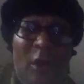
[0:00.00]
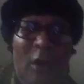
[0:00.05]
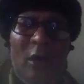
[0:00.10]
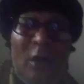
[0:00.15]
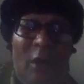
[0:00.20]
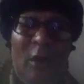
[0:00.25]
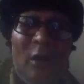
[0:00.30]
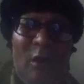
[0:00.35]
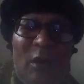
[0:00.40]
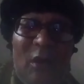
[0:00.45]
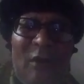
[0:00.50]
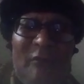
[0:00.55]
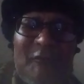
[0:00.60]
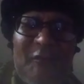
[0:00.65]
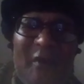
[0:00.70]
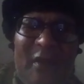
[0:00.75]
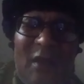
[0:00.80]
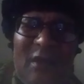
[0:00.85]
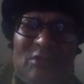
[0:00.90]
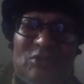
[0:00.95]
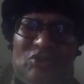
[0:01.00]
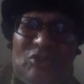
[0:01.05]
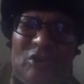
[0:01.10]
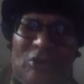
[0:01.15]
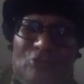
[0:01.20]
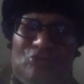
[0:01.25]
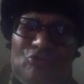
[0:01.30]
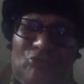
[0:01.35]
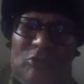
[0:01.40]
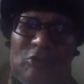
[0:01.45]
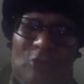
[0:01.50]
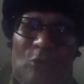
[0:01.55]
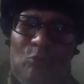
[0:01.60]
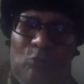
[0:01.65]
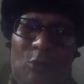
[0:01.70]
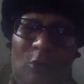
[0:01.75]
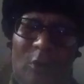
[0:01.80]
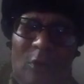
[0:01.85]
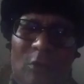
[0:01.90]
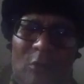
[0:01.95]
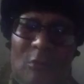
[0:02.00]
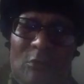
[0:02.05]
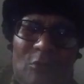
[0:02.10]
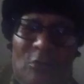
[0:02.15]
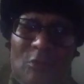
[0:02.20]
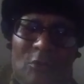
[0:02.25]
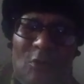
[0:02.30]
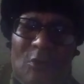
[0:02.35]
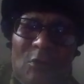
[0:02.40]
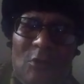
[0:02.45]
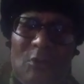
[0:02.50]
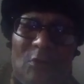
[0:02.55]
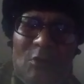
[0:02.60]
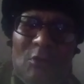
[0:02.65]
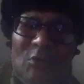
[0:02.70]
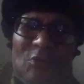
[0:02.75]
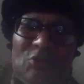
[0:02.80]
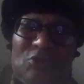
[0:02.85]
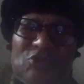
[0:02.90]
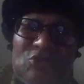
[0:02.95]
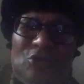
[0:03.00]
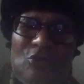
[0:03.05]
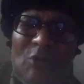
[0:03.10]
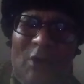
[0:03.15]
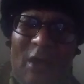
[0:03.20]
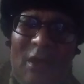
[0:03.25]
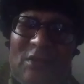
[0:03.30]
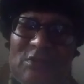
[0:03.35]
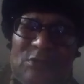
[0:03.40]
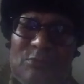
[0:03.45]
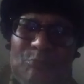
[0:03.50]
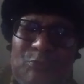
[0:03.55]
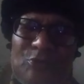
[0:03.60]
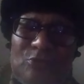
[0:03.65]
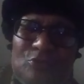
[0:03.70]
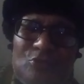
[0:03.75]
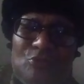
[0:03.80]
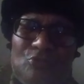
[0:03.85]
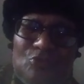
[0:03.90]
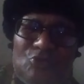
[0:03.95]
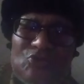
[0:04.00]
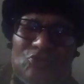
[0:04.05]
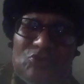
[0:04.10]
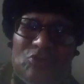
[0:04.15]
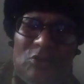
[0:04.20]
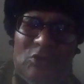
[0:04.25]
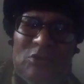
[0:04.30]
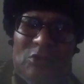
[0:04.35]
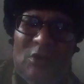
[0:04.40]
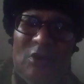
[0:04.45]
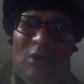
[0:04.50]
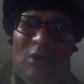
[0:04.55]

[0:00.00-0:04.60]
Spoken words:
advanced country in the world, still hasn't produced